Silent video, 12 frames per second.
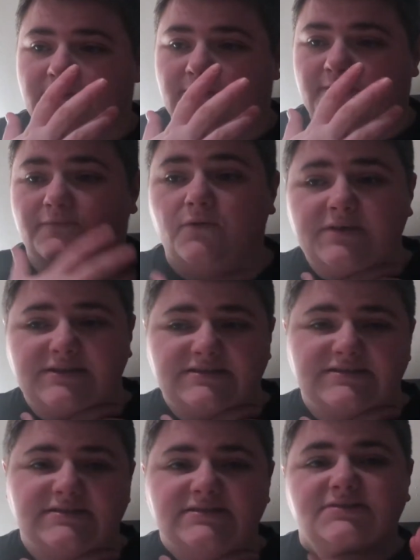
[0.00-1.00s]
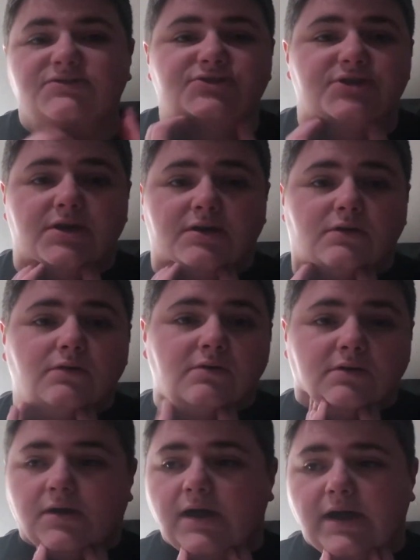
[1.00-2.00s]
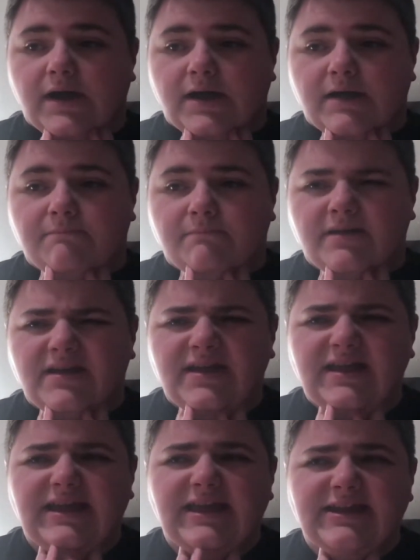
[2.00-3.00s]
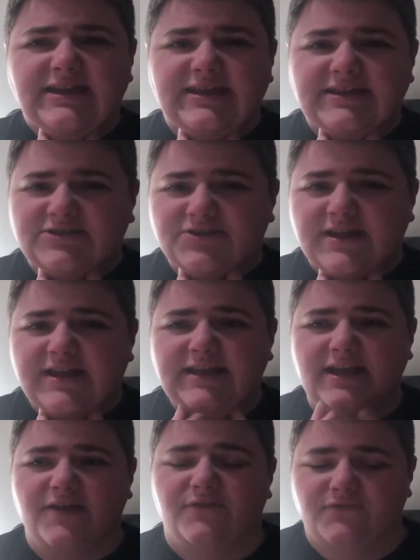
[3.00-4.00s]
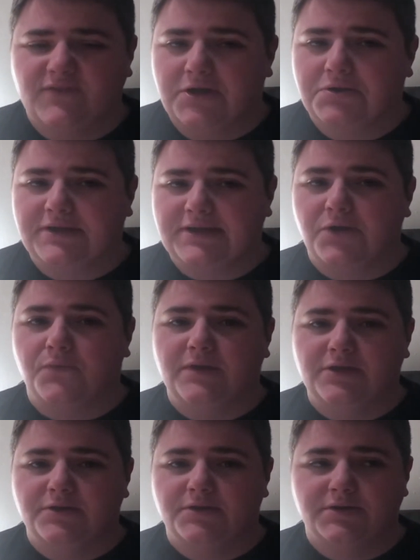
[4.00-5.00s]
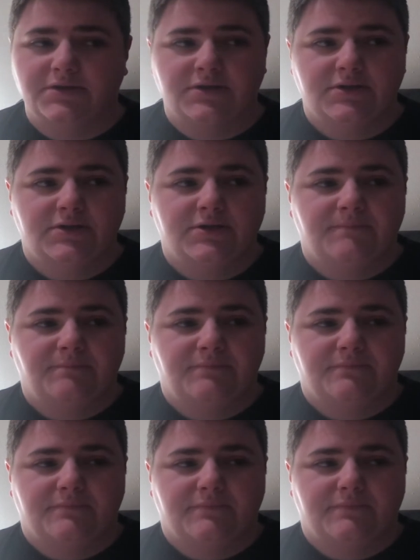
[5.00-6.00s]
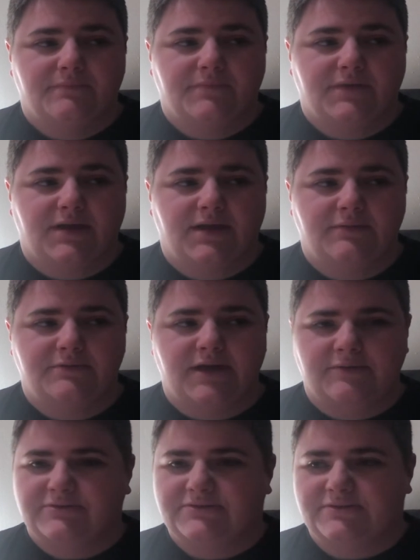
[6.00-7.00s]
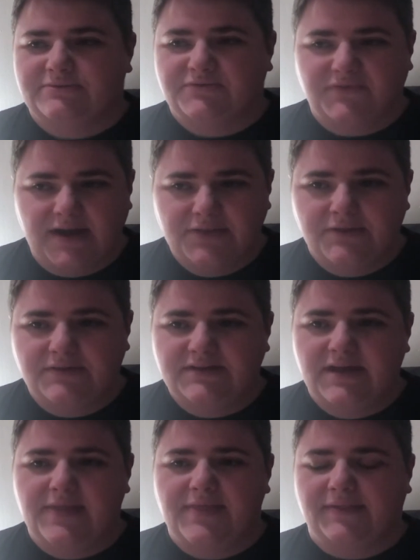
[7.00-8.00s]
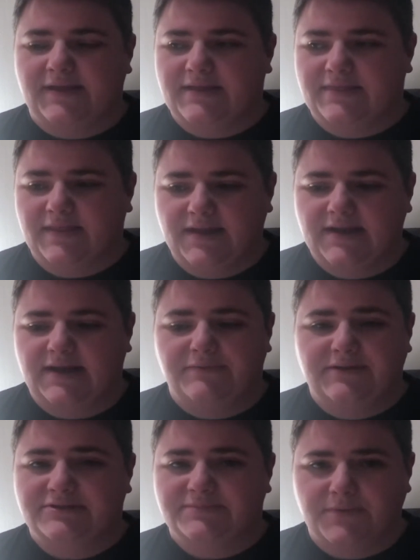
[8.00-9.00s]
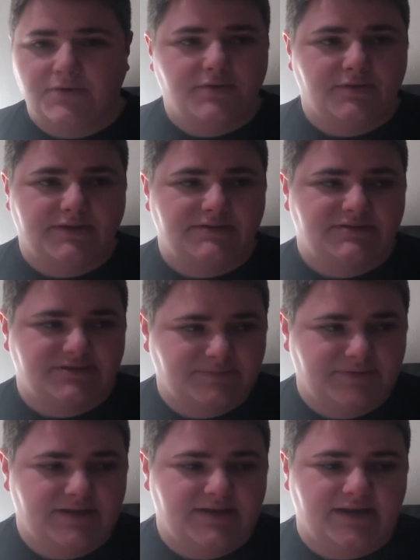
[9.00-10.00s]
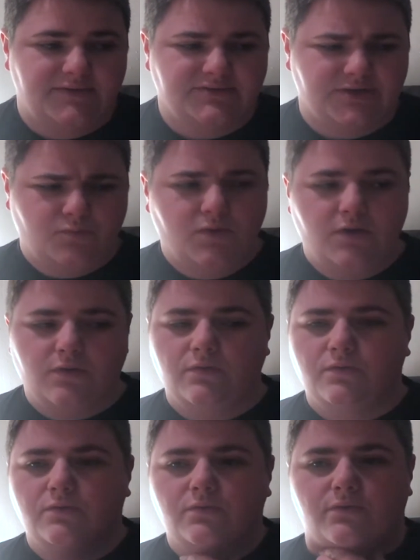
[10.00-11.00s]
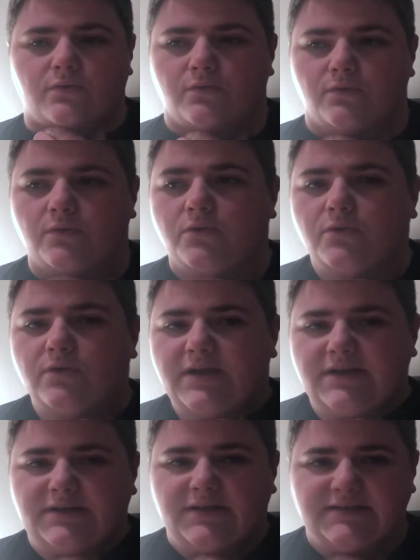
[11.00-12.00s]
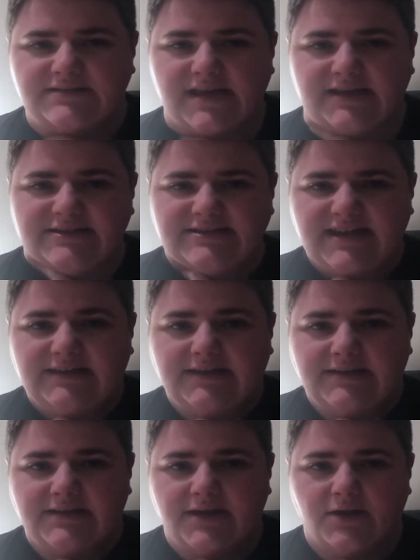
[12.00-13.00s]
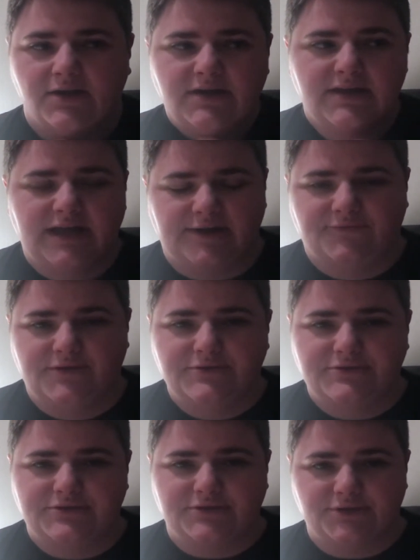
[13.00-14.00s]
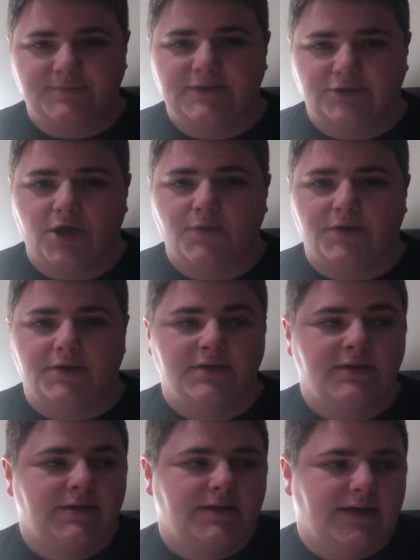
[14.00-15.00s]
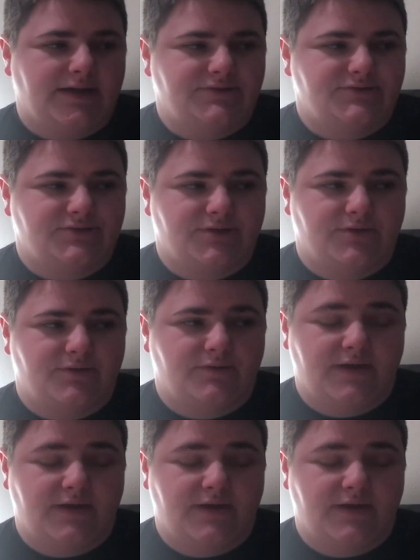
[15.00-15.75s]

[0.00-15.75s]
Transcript: Voice. So, yesterday, I felt a weird. It was fine throughout the day, and then at night I went and spoke to speak, and I was like, whoa, and it's kind of stayed there. It feels just a little bit lower, and so